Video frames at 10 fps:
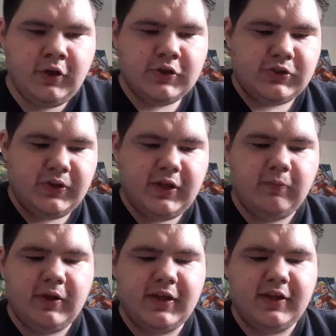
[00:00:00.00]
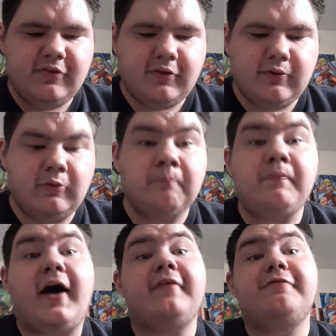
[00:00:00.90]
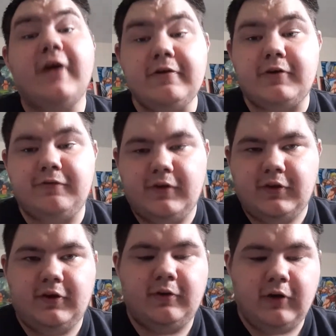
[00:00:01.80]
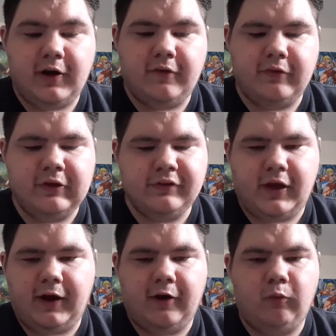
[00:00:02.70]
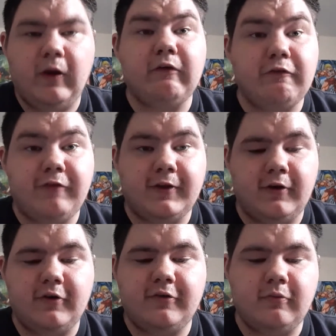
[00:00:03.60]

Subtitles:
So then we get to my favorite figure of the entire wave of figures,